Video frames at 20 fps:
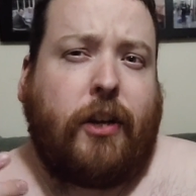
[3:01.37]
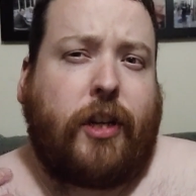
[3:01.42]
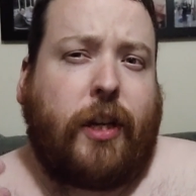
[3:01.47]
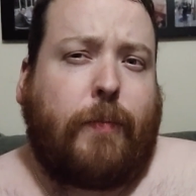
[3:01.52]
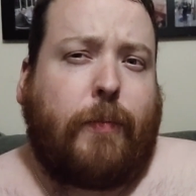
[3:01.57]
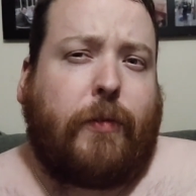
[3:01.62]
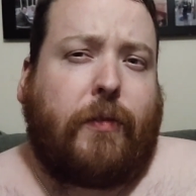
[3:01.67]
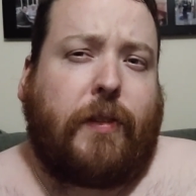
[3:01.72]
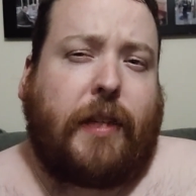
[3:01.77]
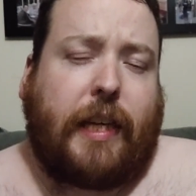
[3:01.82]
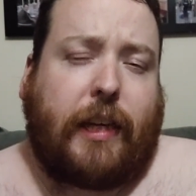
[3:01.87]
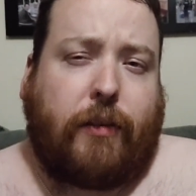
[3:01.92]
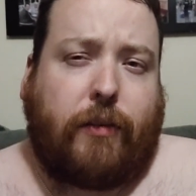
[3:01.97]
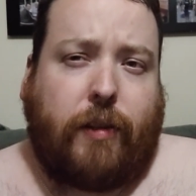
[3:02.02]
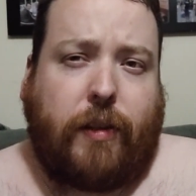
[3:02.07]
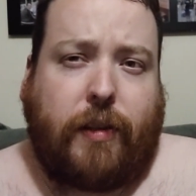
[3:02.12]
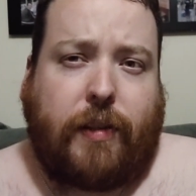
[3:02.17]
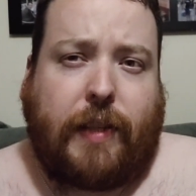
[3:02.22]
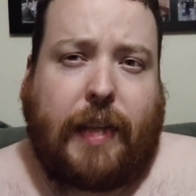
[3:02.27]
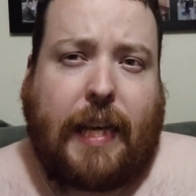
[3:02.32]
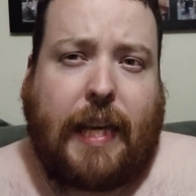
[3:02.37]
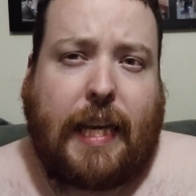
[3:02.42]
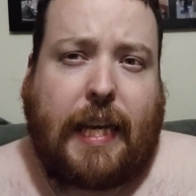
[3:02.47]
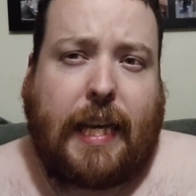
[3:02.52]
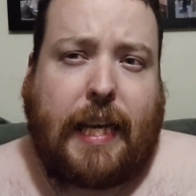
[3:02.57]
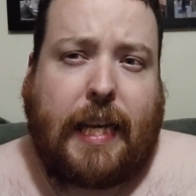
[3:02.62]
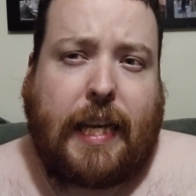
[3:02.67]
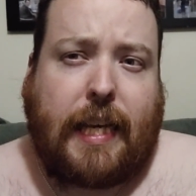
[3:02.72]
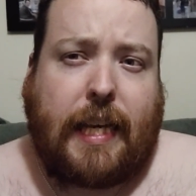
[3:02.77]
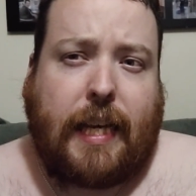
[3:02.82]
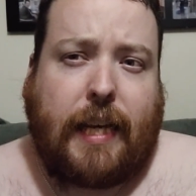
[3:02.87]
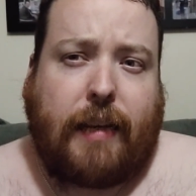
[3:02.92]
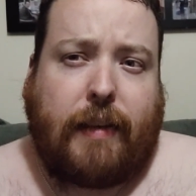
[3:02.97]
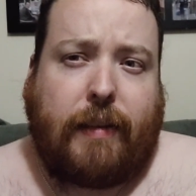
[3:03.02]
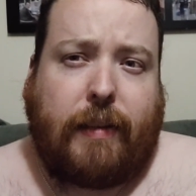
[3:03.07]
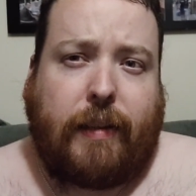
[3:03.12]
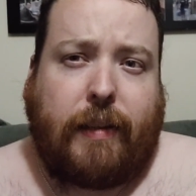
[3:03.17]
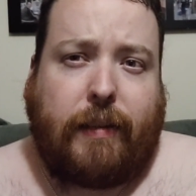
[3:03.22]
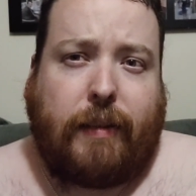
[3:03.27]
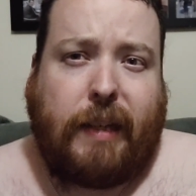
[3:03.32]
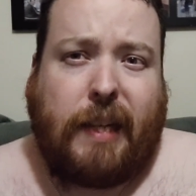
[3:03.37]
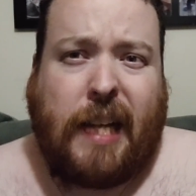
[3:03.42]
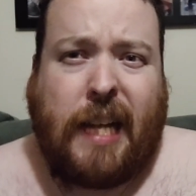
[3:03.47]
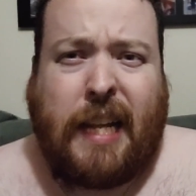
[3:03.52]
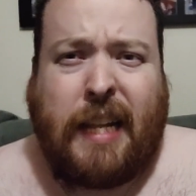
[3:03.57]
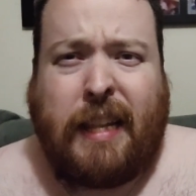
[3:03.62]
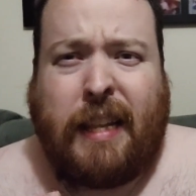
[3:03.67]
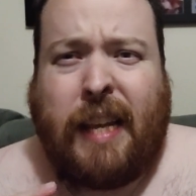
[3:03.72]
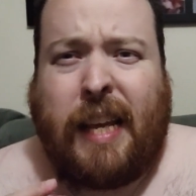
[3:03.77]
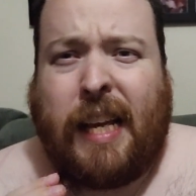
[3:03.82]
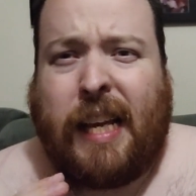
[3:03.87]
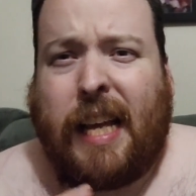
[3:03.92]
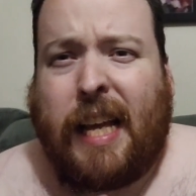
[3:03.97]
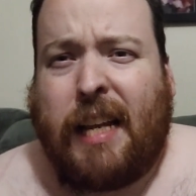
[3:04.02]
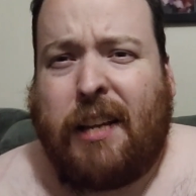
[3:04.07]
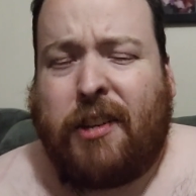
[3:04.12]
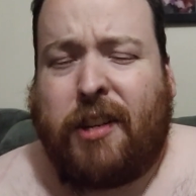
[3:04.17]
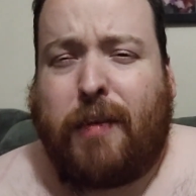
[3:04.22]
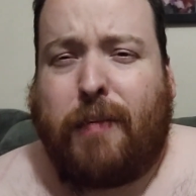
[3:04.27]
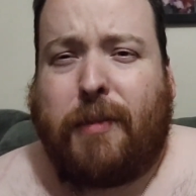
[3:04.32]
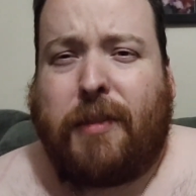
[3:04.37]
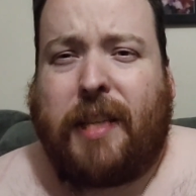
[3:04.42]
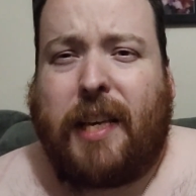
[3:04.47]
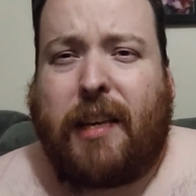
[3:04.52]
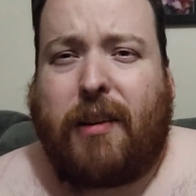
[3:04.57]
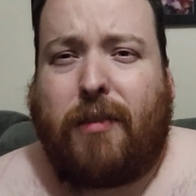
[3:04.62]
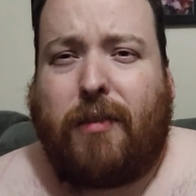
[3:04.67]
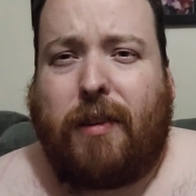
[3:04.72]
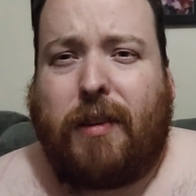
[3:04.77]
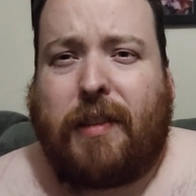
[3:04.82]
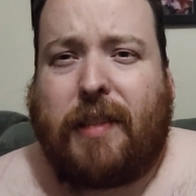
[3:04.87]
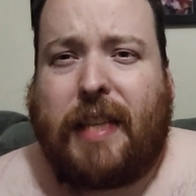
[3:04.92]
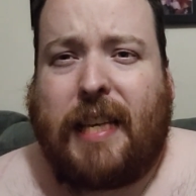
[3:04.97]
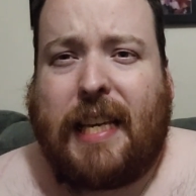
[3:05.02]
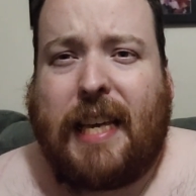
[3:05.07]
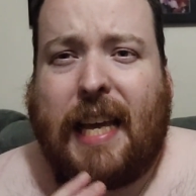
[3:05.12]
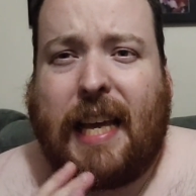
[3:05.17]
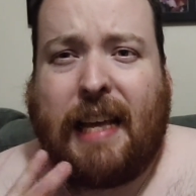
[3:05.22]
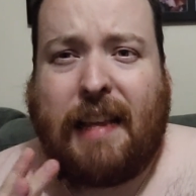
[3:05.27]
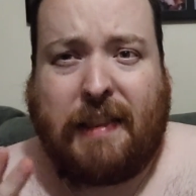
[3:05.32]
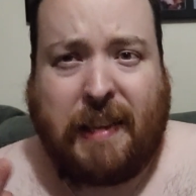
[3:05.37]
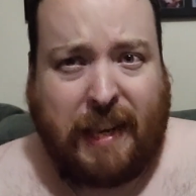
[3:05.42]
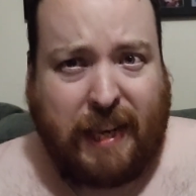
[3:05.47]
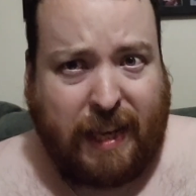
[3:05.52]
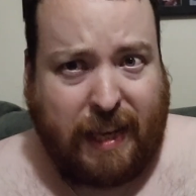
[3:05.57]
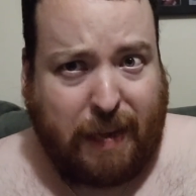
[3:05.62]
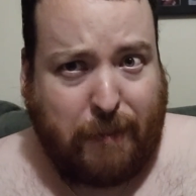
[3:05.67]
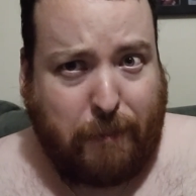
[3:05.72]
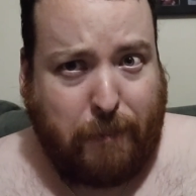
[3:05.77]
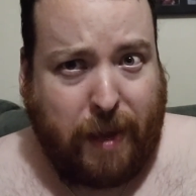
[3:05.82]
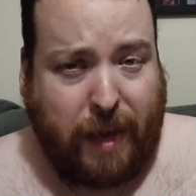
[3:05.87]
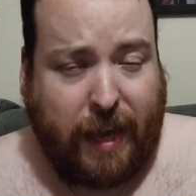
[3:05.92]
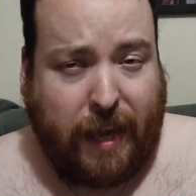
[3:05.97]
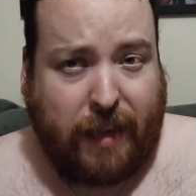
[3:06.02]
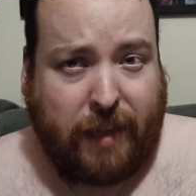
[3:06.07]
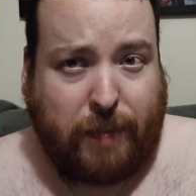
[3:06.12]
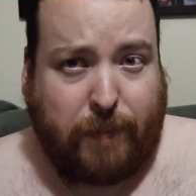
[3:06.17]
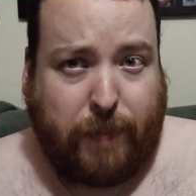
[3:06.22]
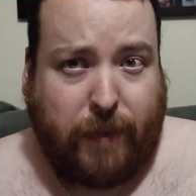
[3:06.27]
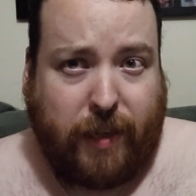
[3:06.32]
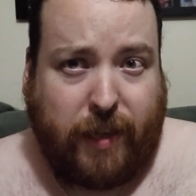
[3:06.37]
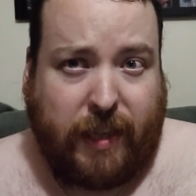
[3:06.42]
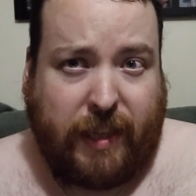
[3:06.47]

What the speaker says: Chamber of Secrets, In Chamber of Secrets, he is in it a bit, but